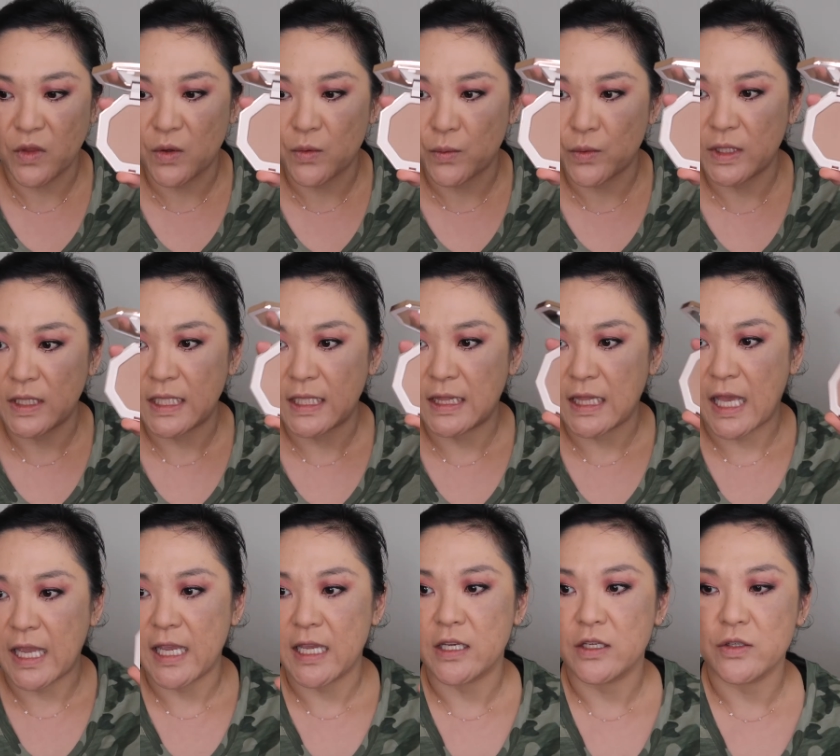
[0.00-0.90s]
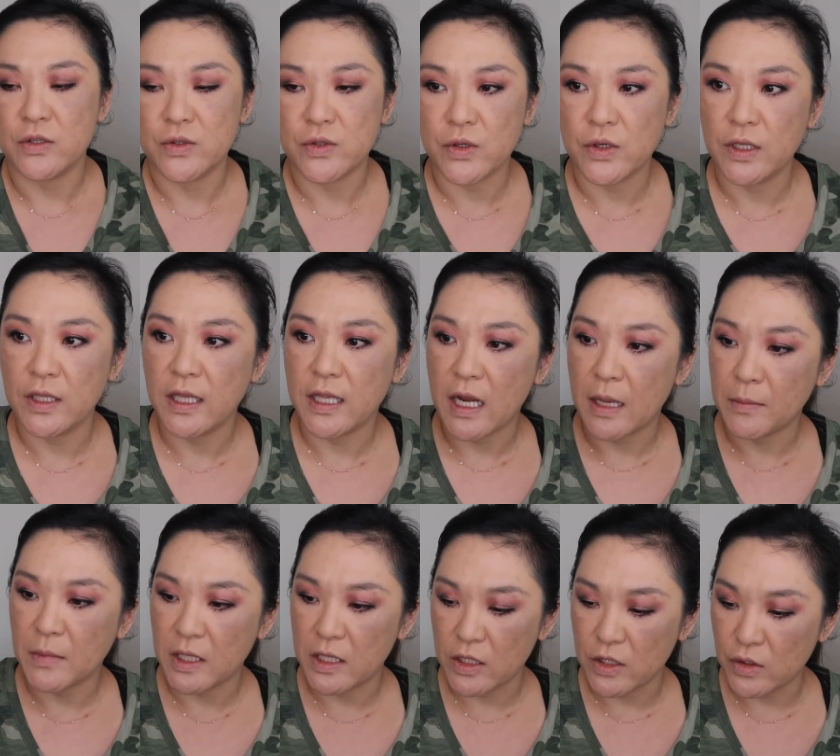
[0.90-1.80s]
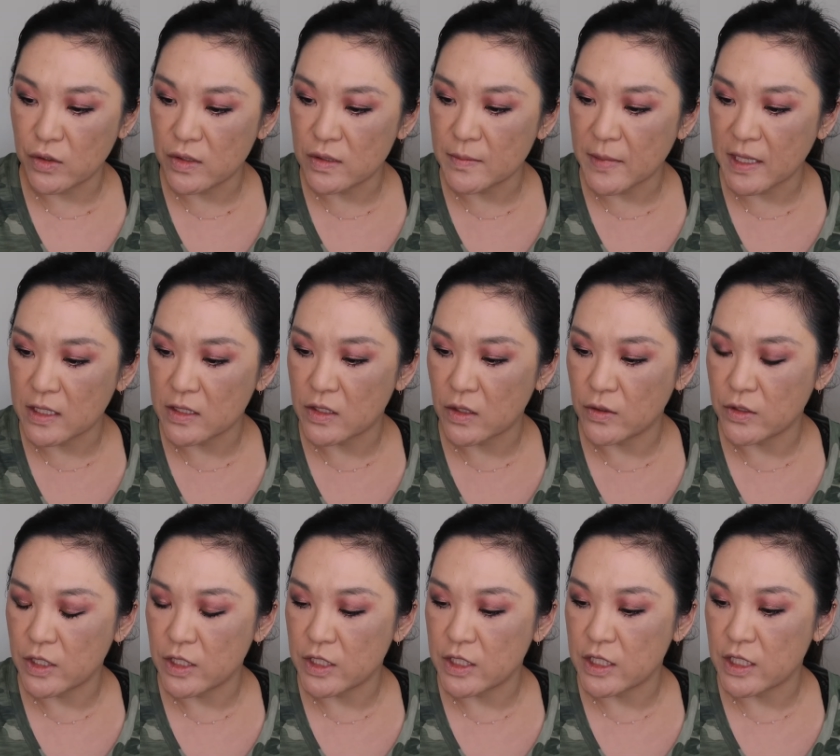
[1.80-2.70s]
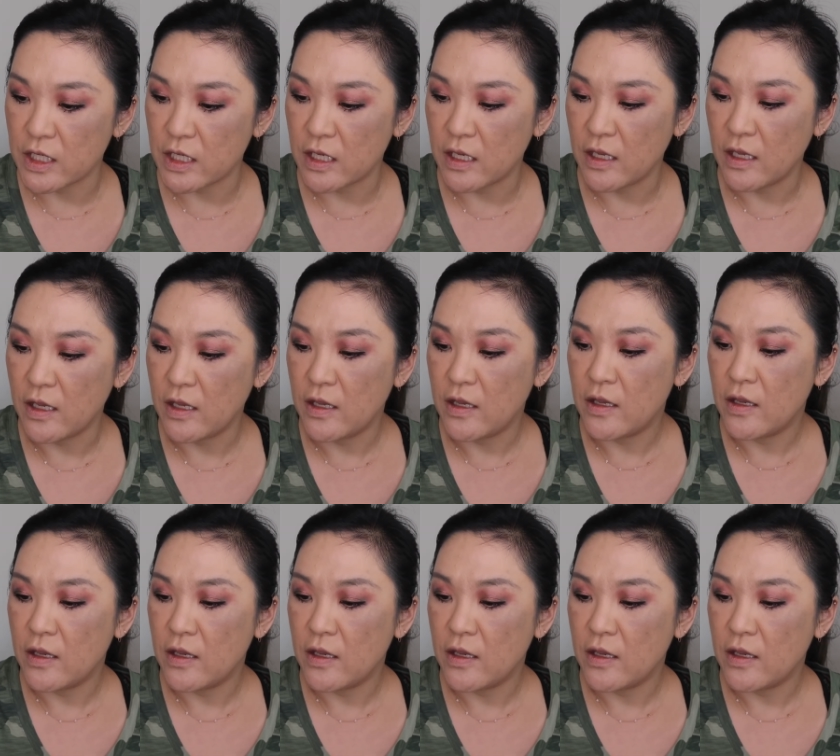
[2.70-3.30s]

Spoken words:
really light and neutral. And I'm gonna use my Sonia G